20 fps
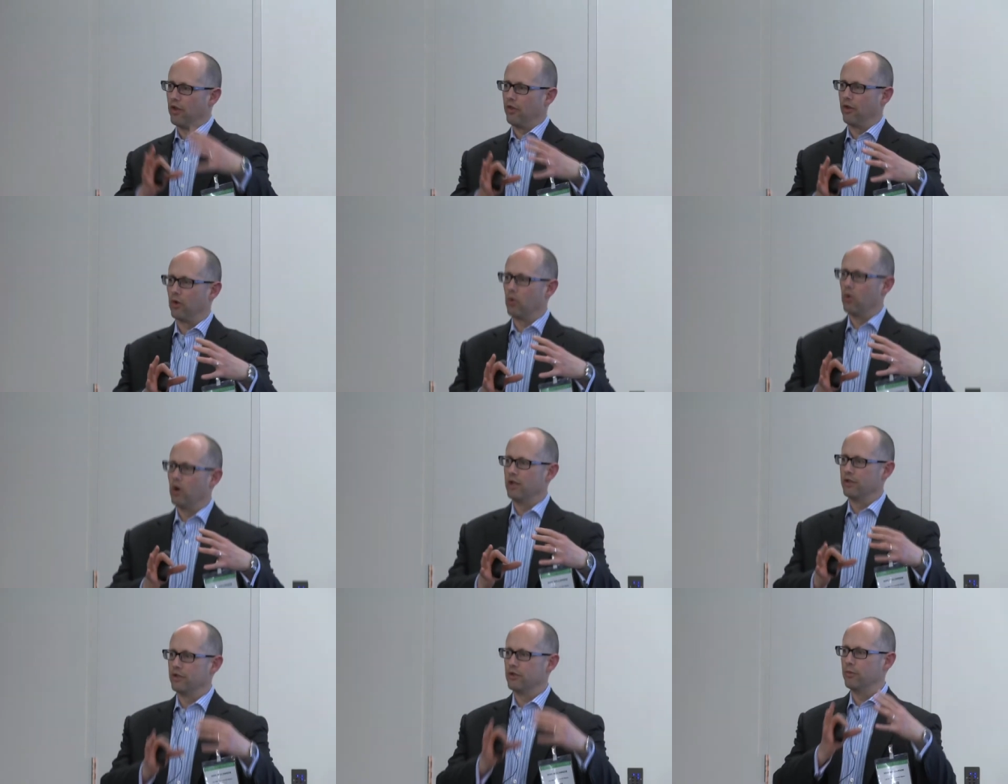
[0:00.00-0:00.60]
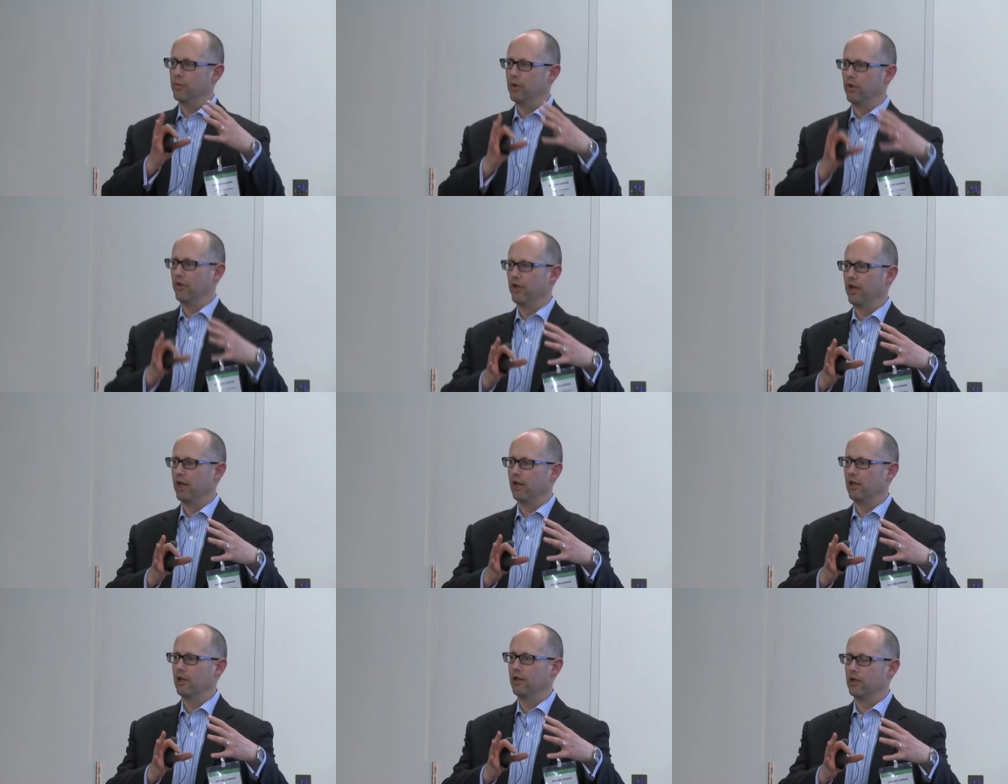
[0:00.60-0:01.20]
we've got the quants who build
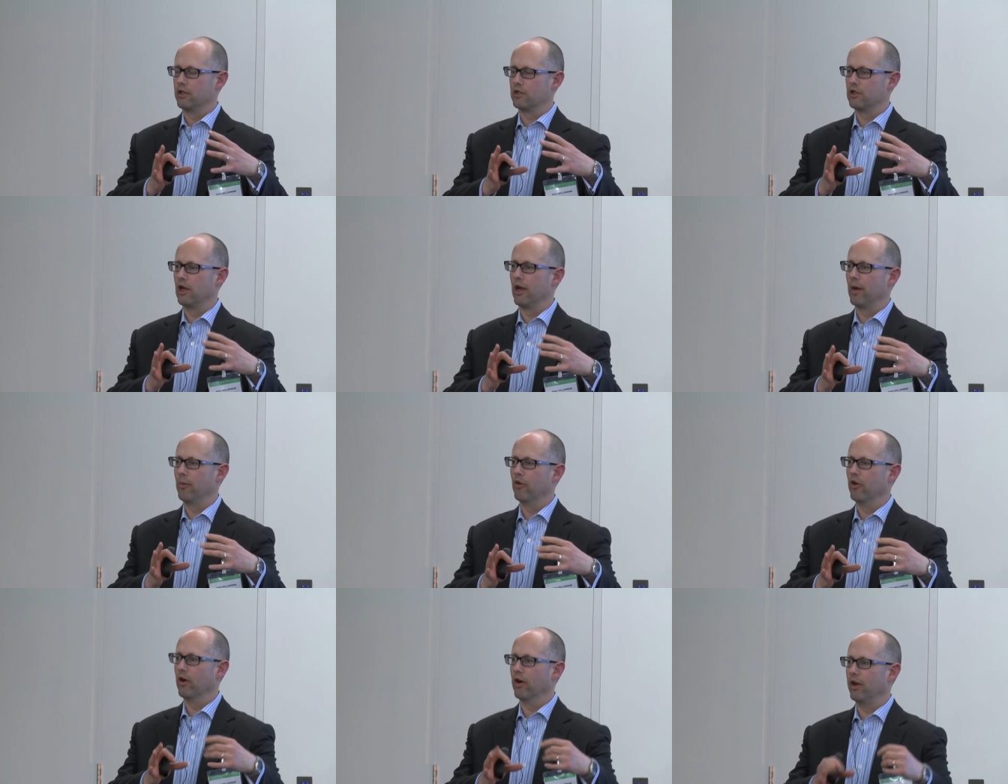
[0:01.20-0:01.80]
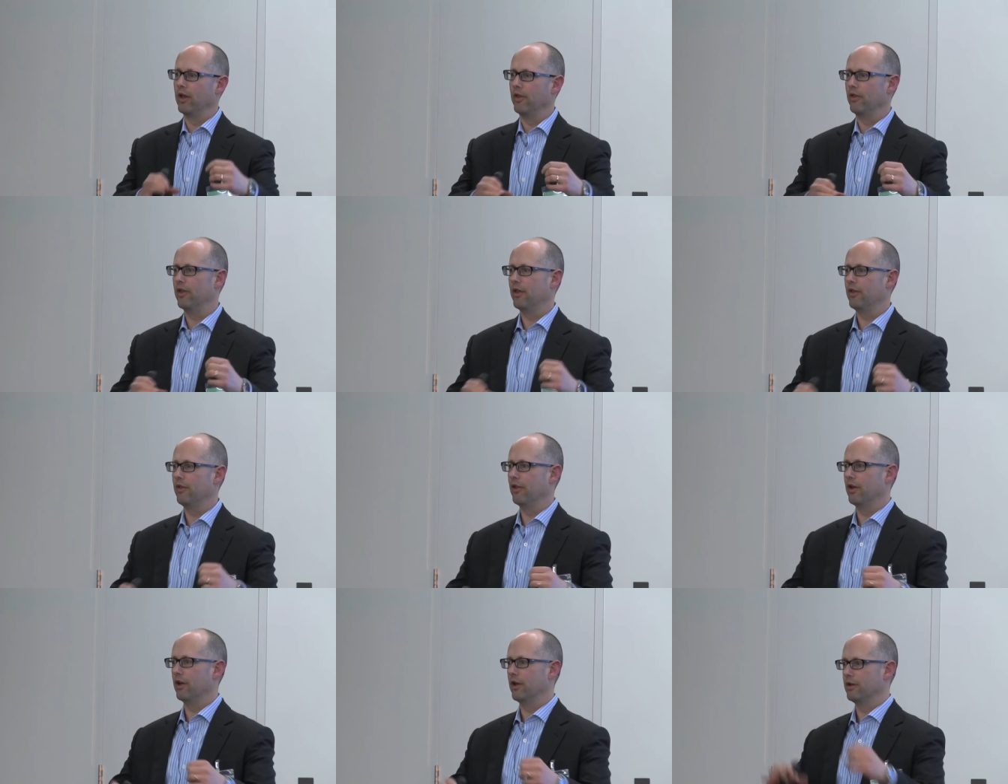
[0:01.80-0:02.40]
the analytics library and
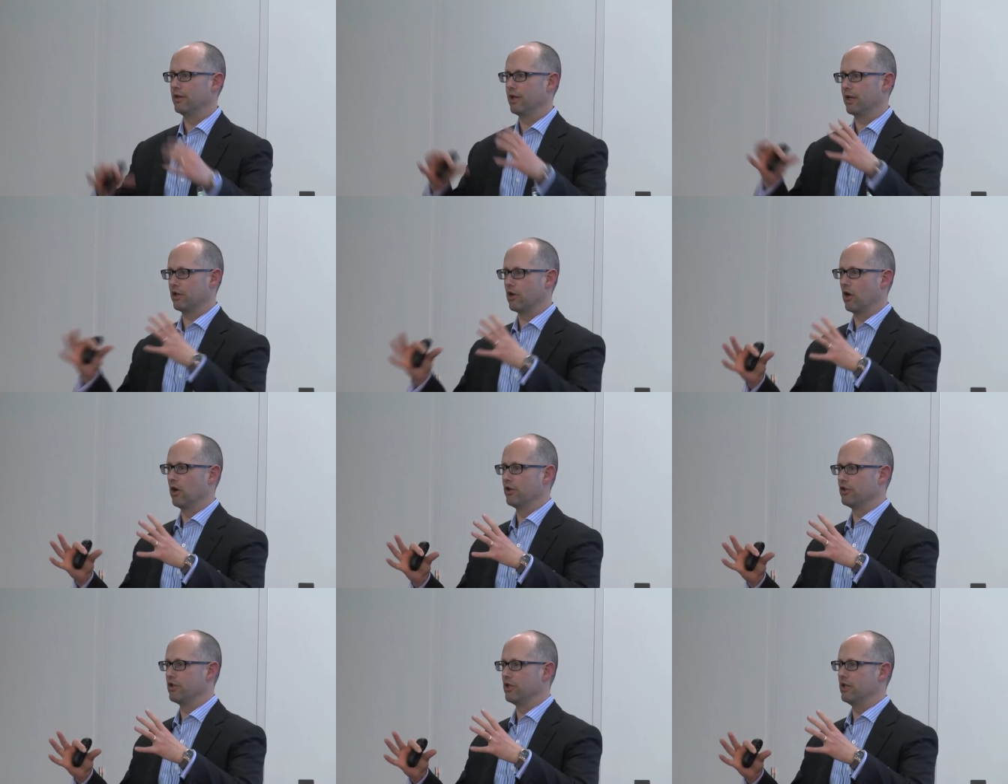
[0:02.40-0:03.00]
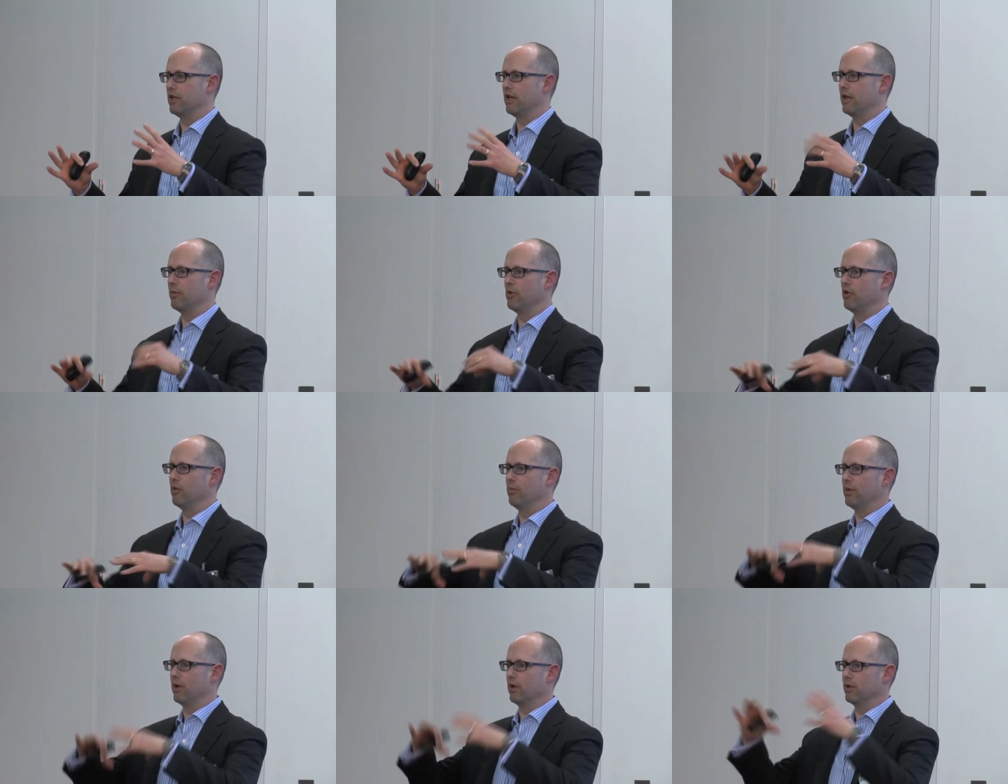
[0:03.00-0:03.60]
then the technology
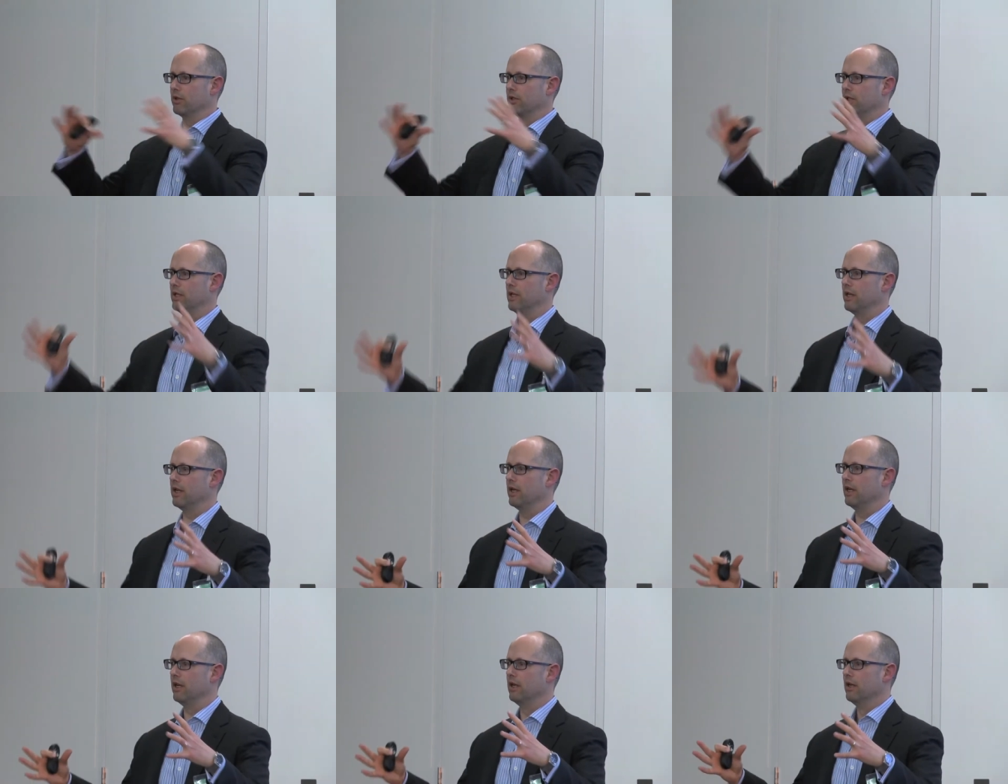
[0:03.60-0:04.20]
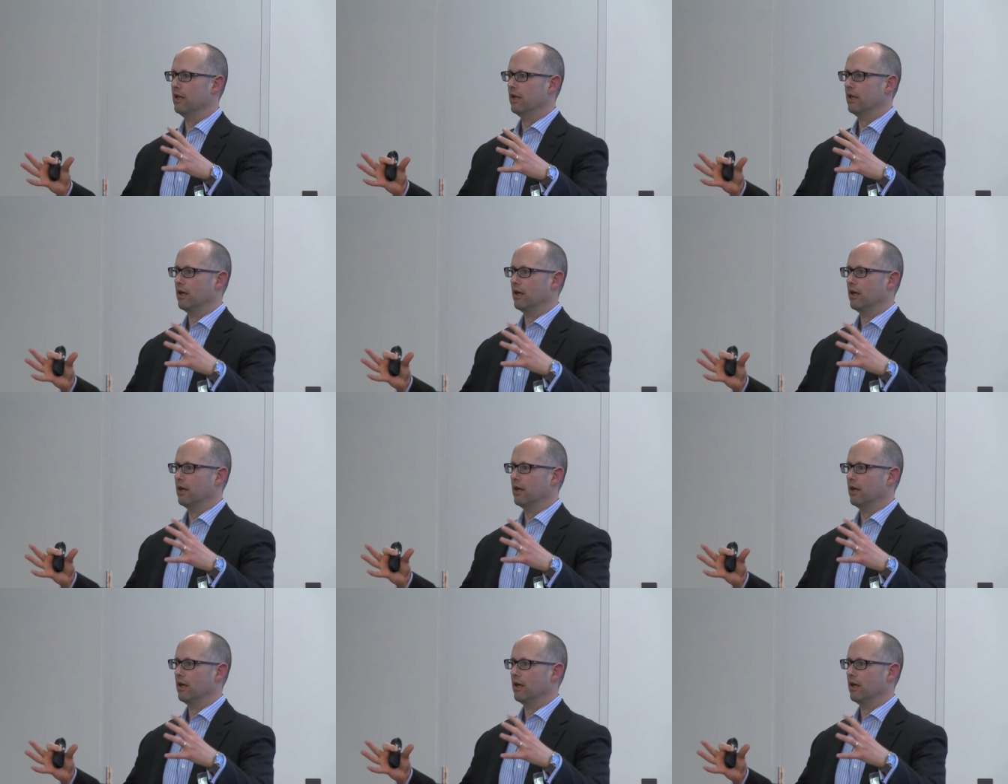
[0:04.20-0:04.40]
team who builds the,